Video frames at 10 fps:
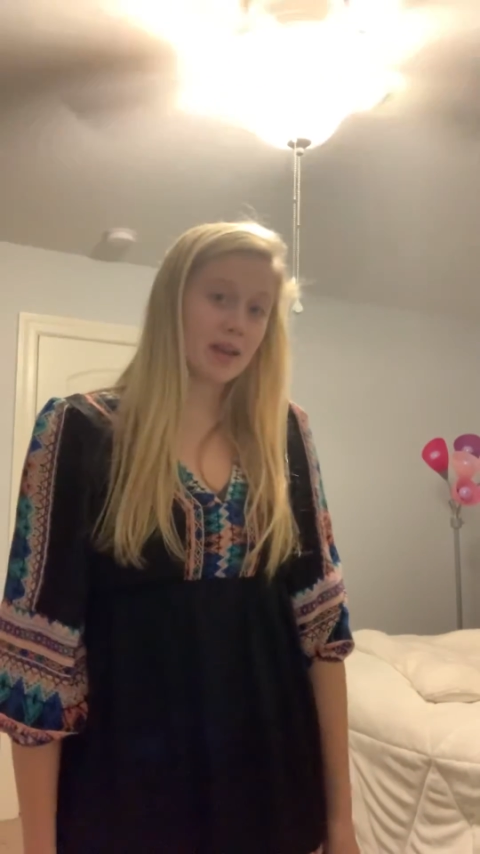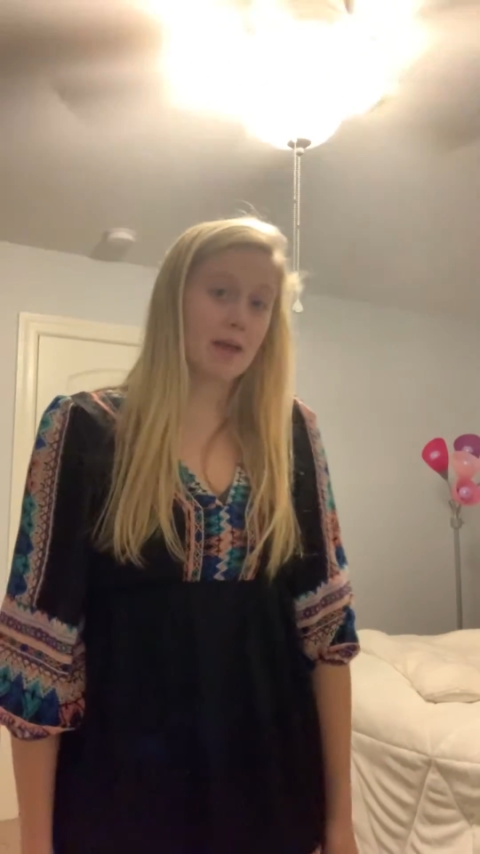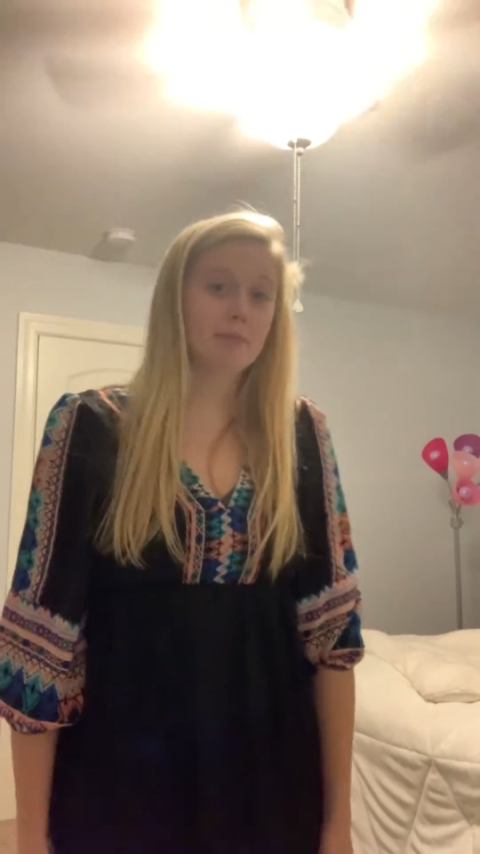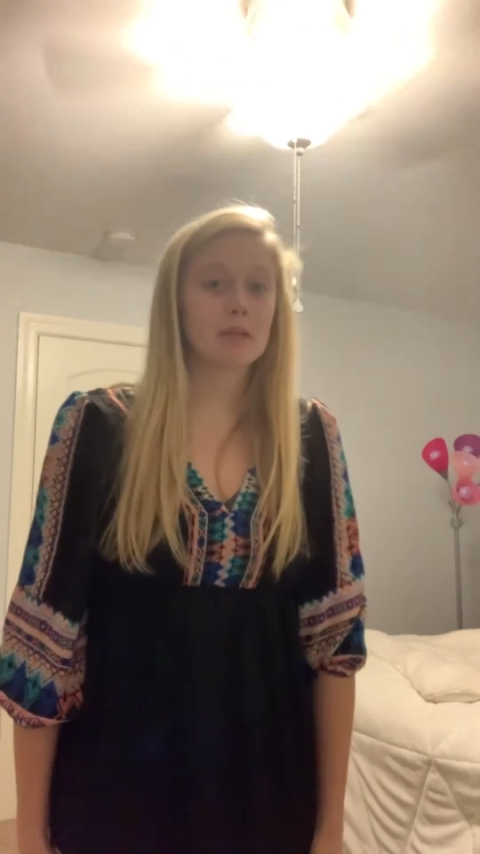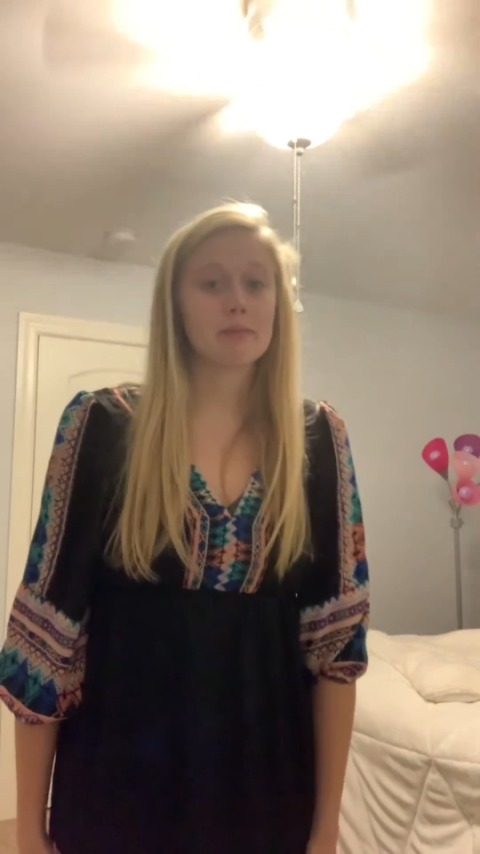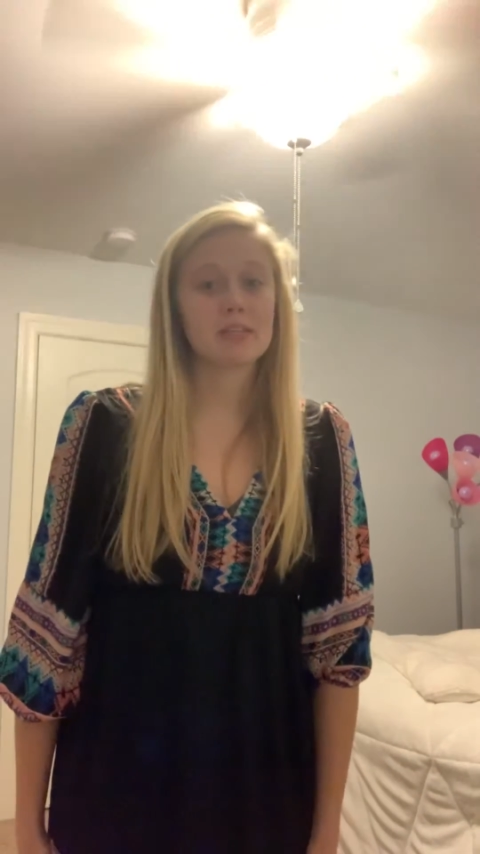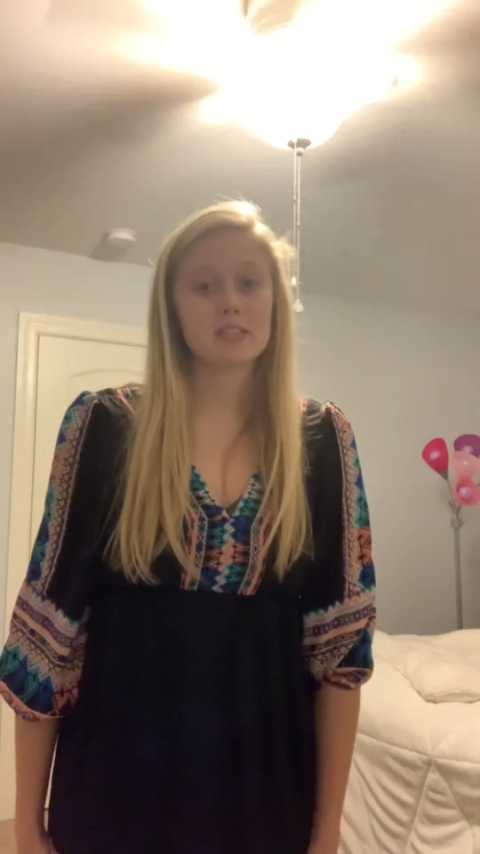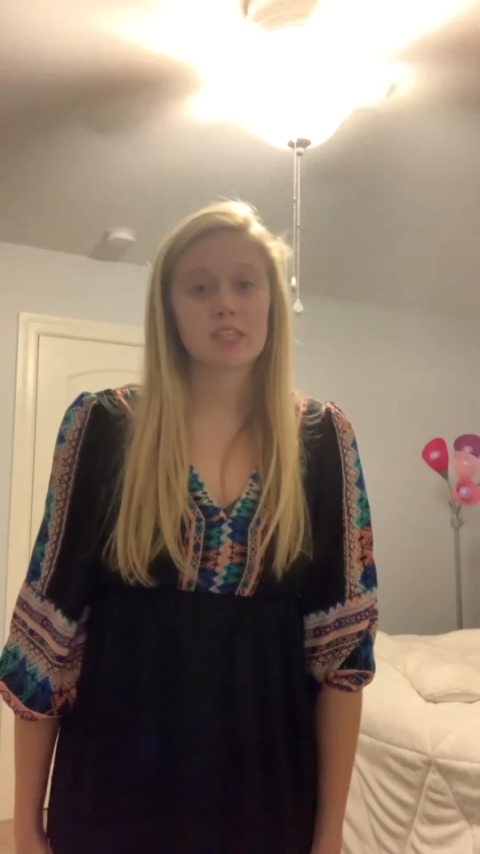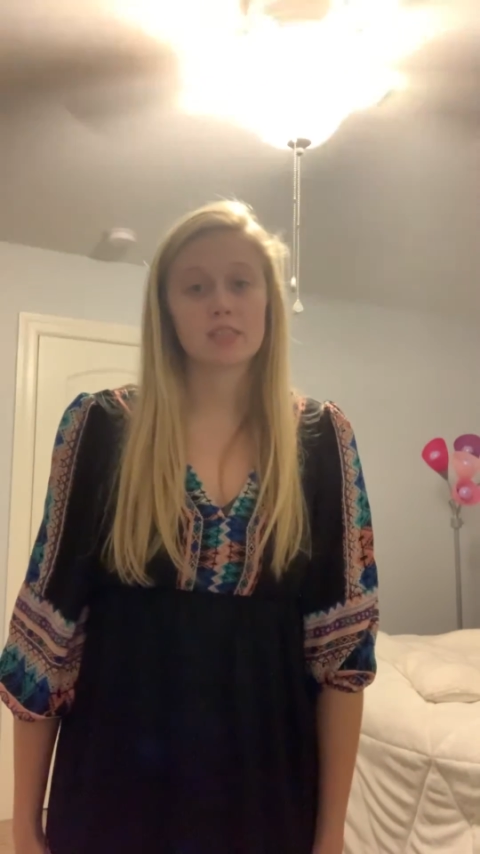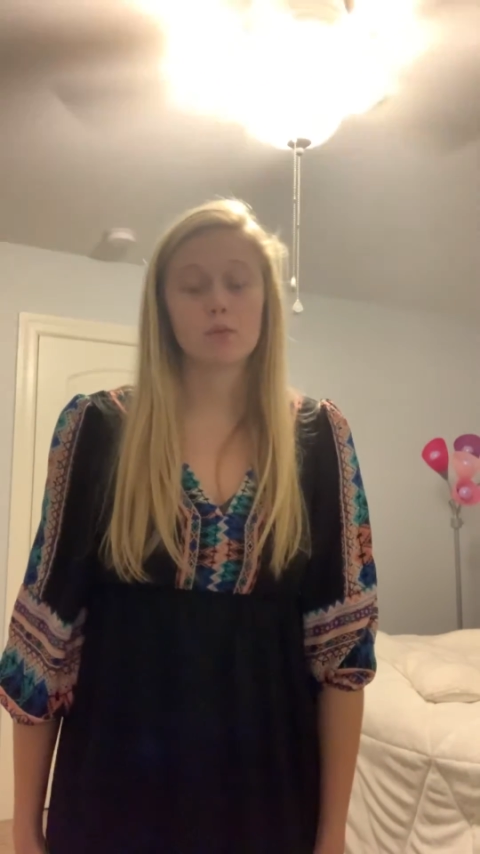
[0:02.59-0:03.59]
and I'm going to be
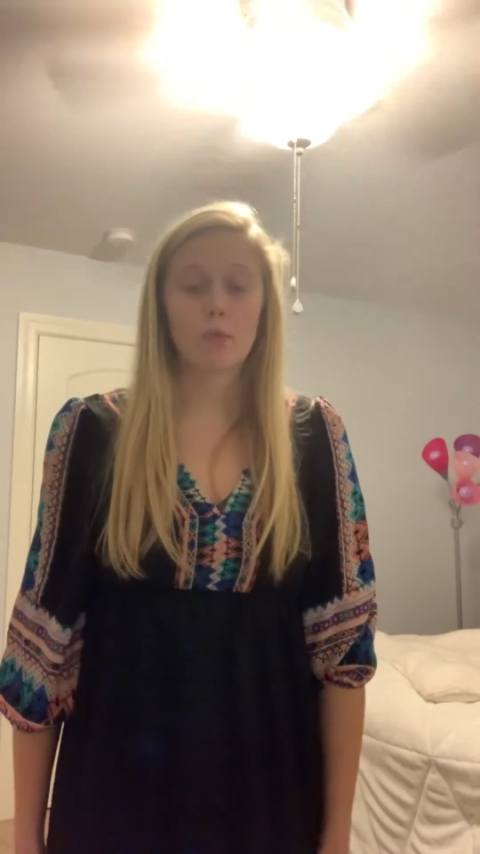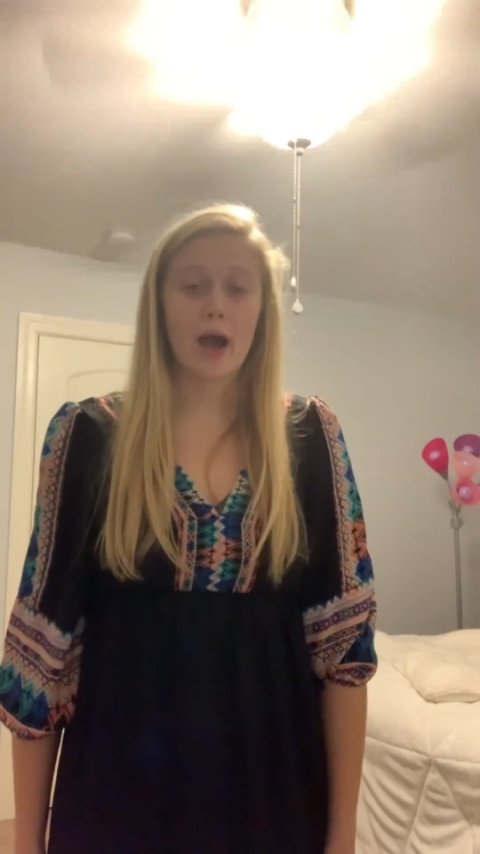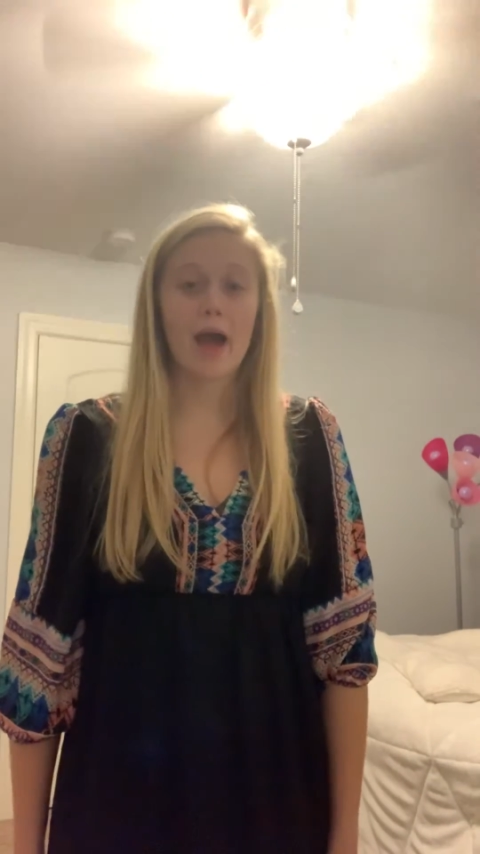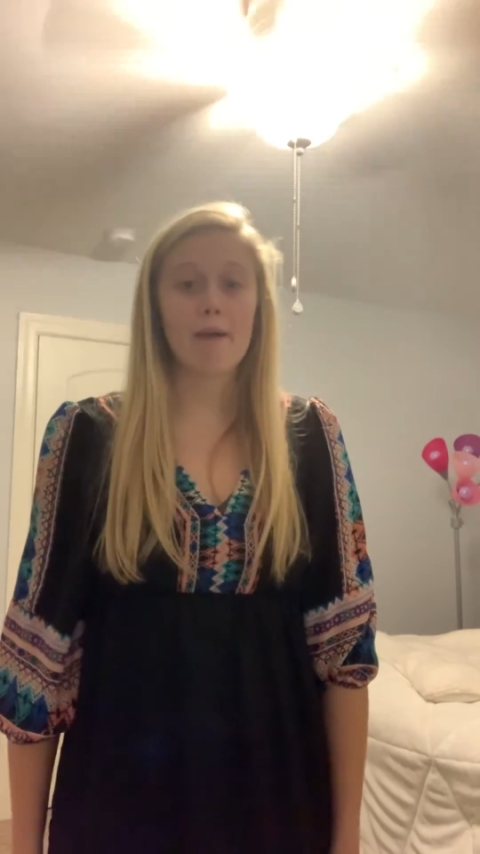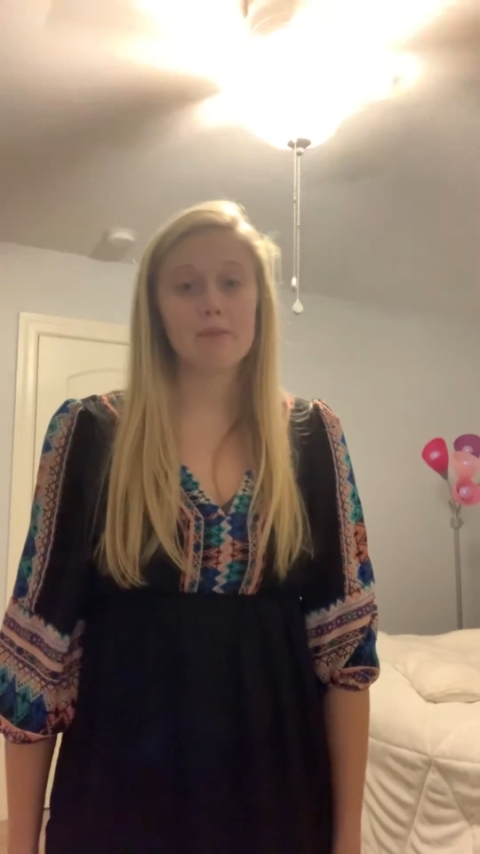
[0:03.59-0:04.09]
discussing why I